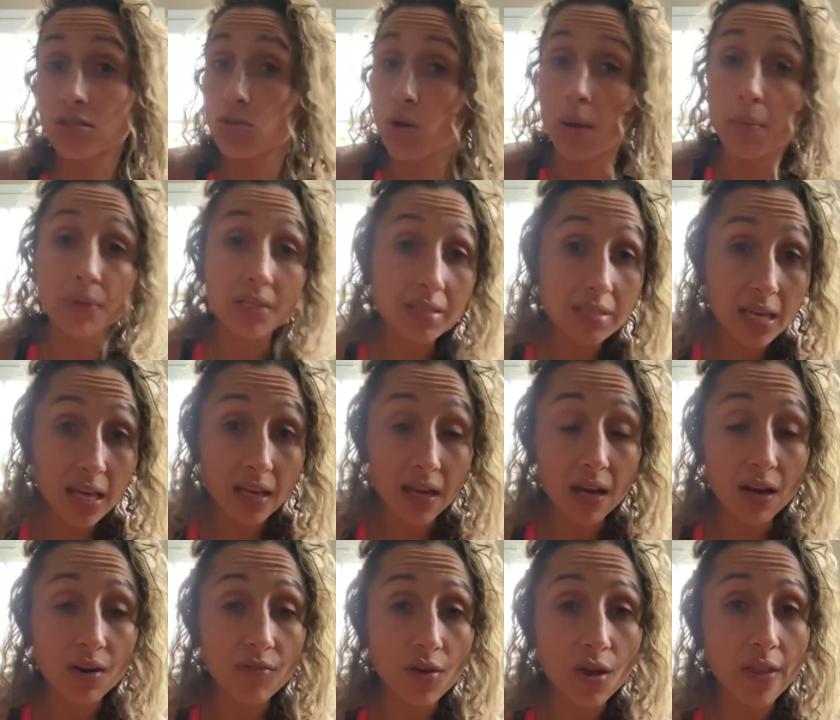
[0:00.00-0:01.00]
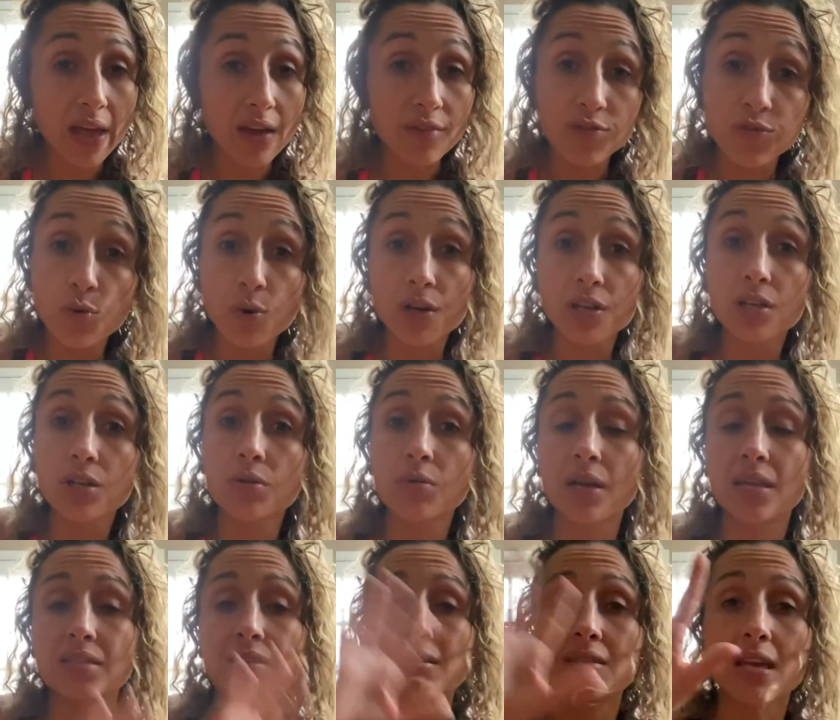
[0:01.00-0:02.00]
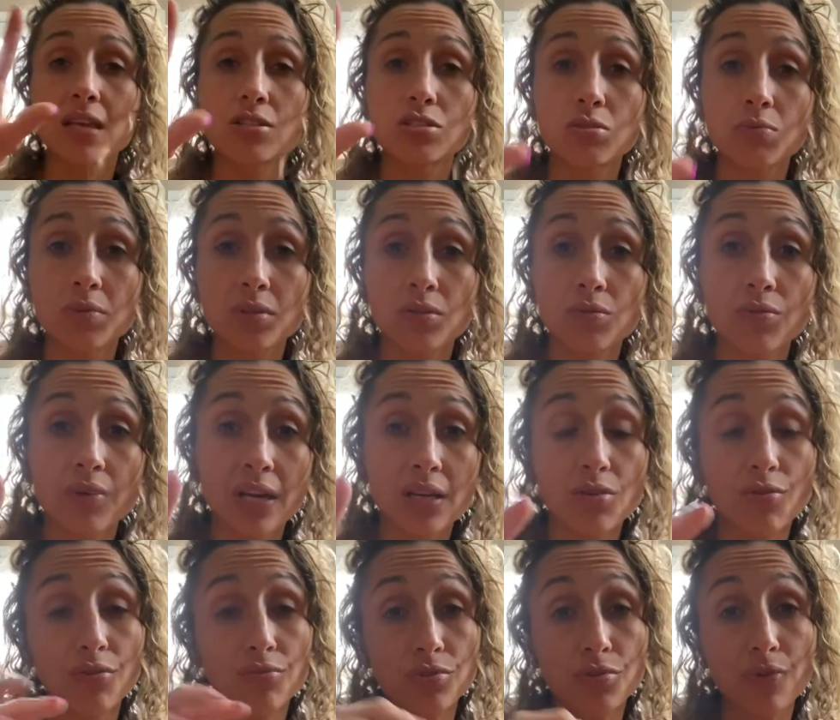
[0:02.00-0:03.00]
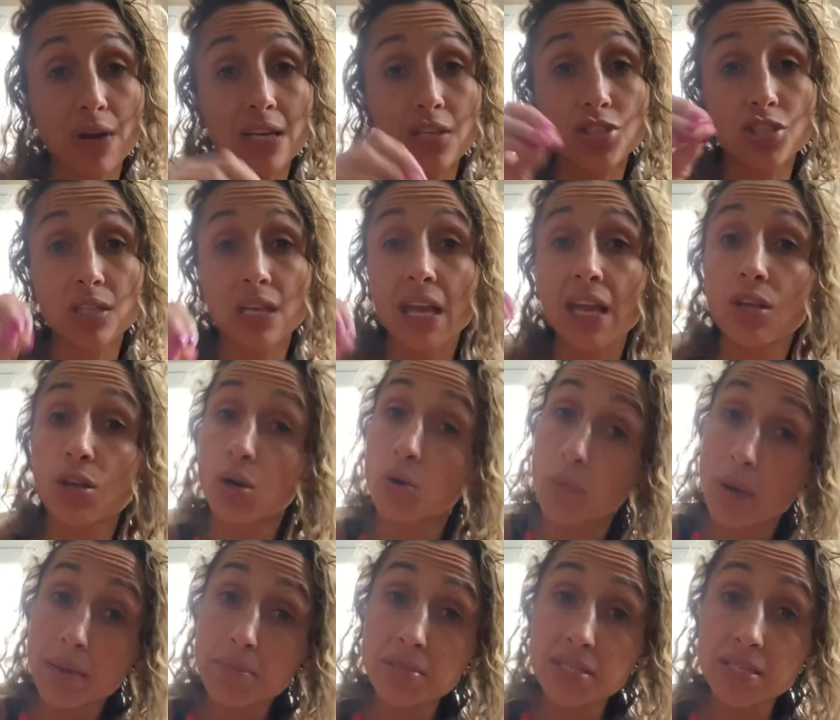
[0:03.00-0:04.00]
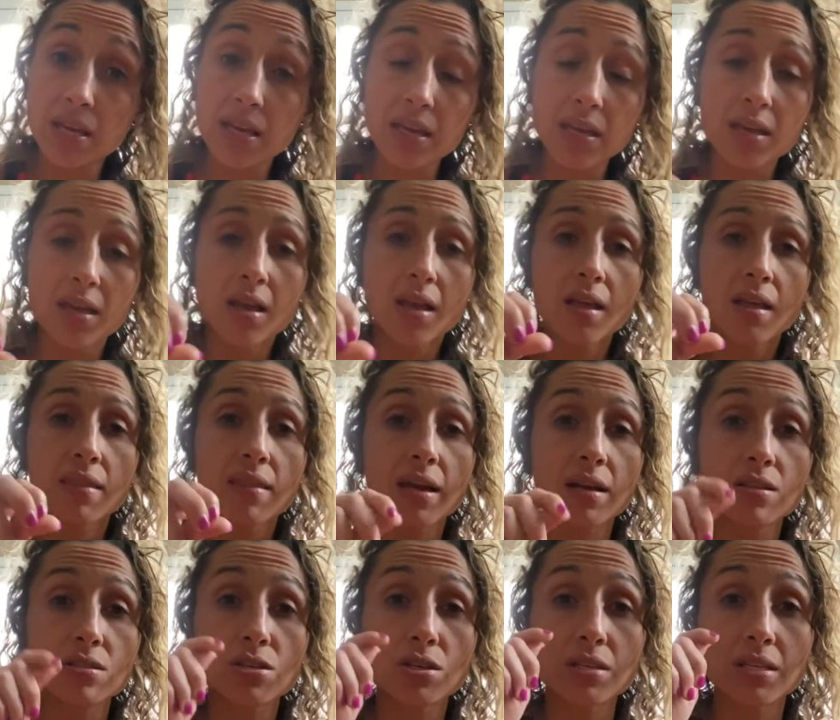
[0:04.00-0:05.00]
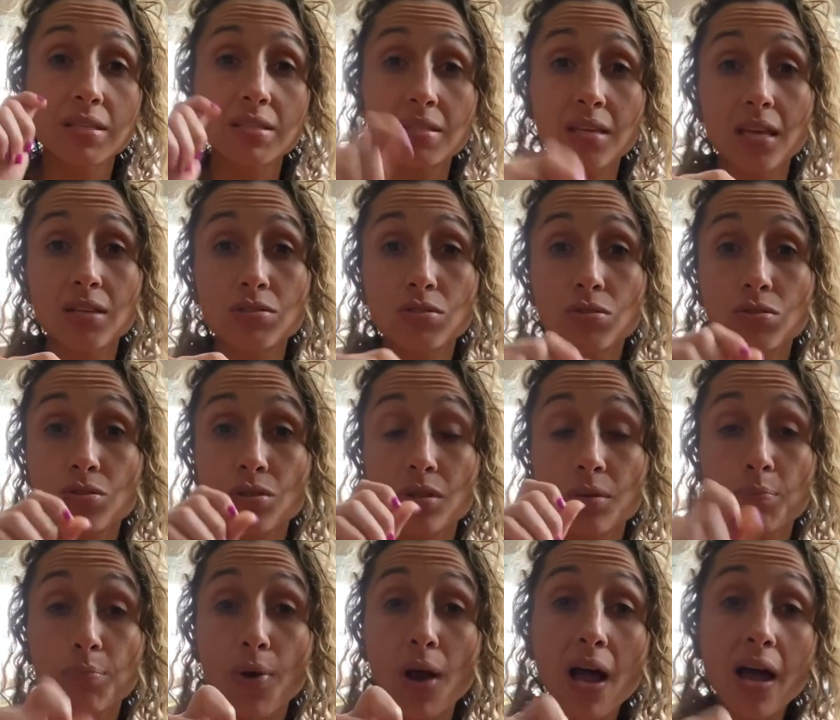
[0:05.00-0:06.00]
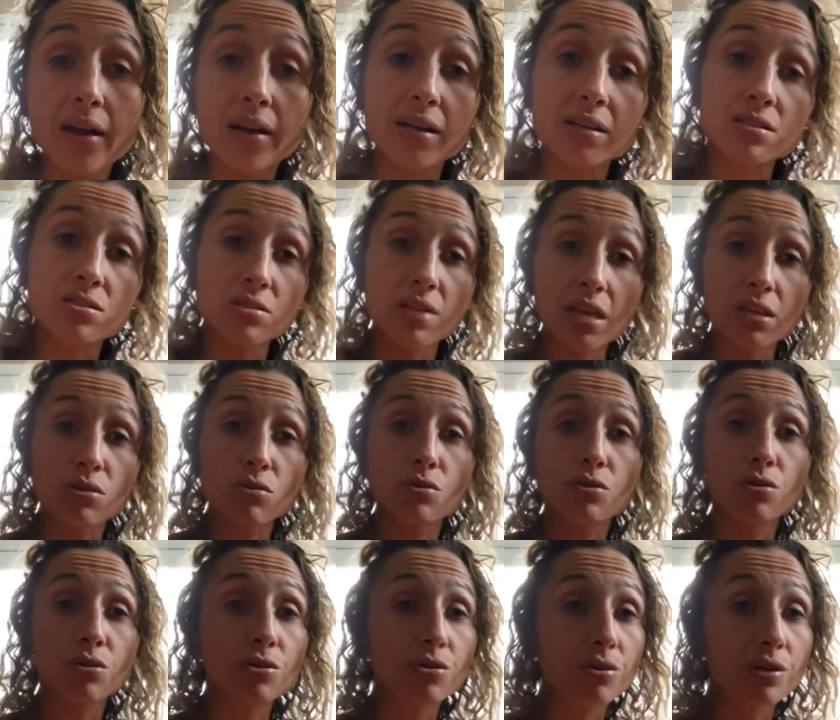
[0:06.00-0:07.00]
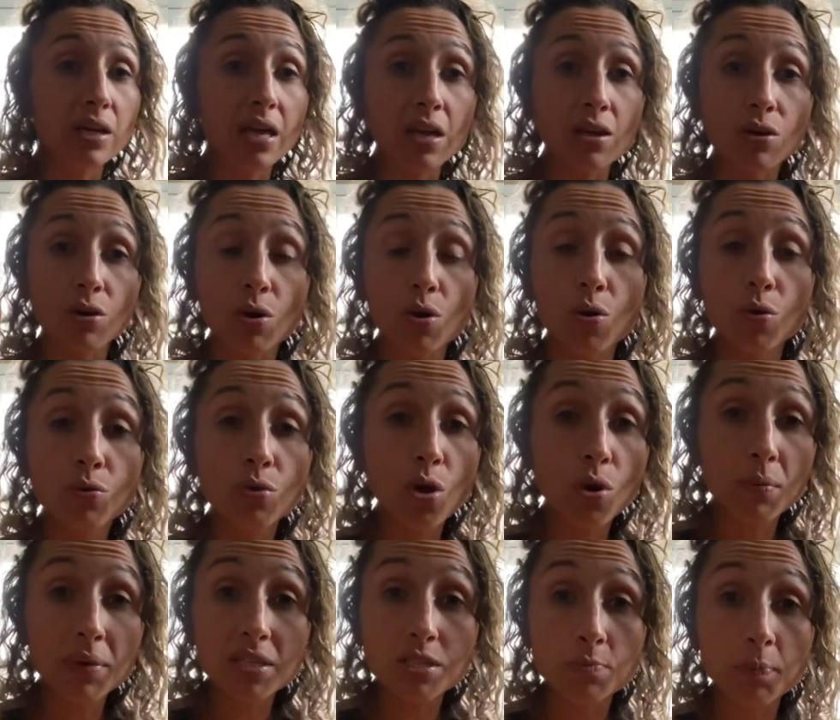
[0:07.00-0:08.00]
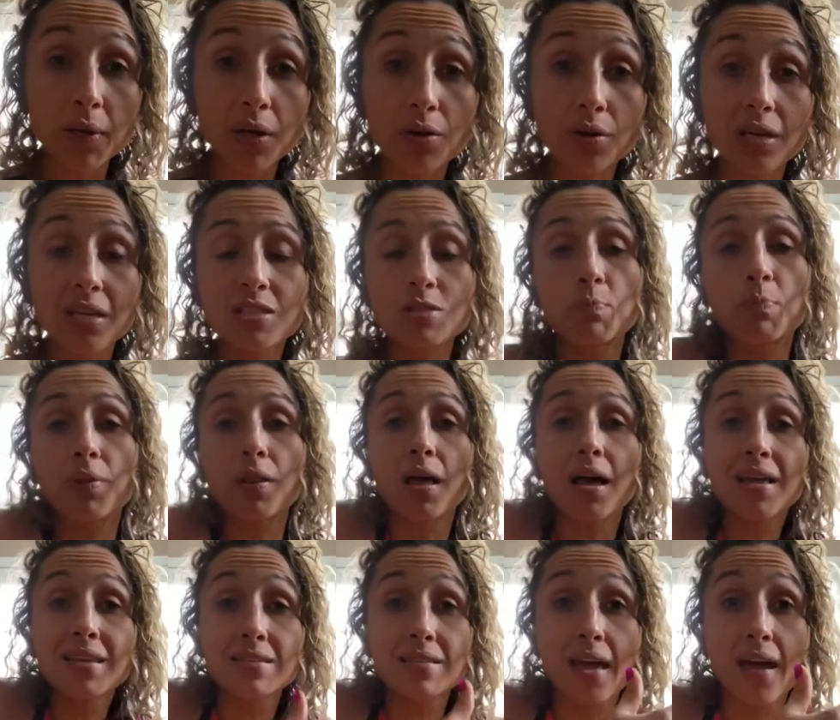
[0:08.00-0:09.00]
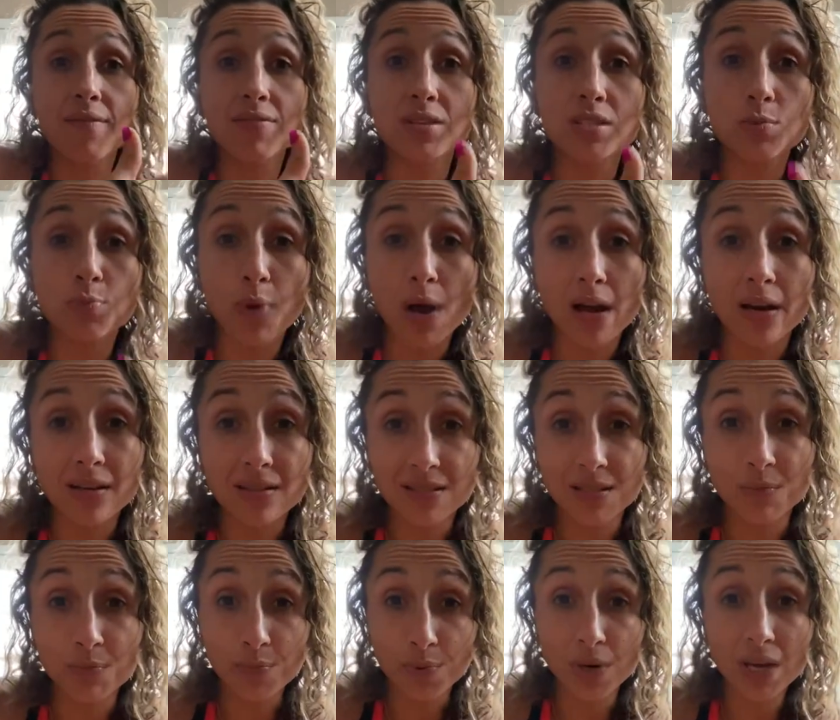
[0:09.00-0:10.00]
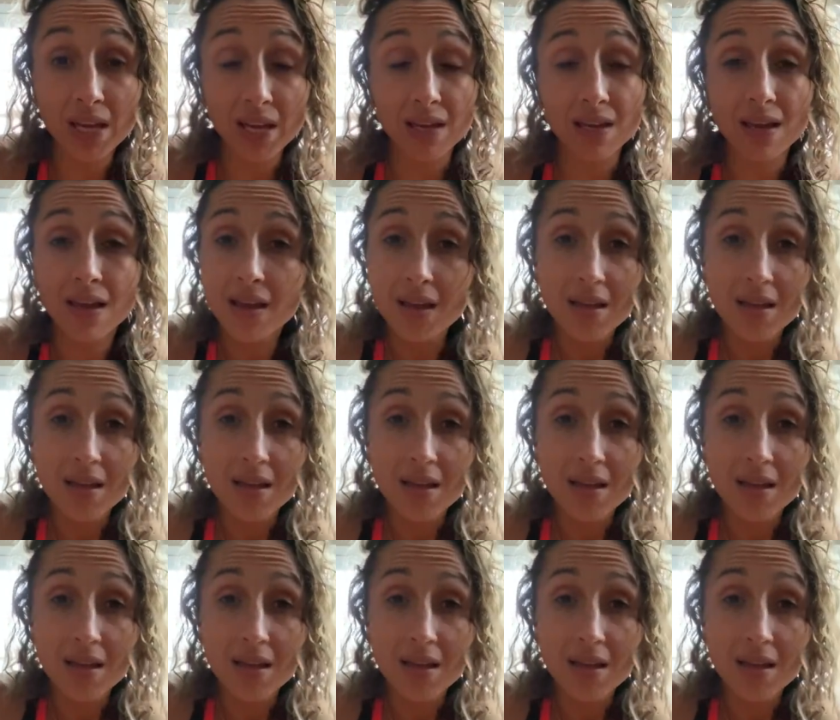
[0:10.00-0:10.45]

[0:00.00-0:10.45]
So I'm going to take care of all that for you and send you in the right direction in our website that is going to send you to the product so that you can create your own home experience, plus have this product to bring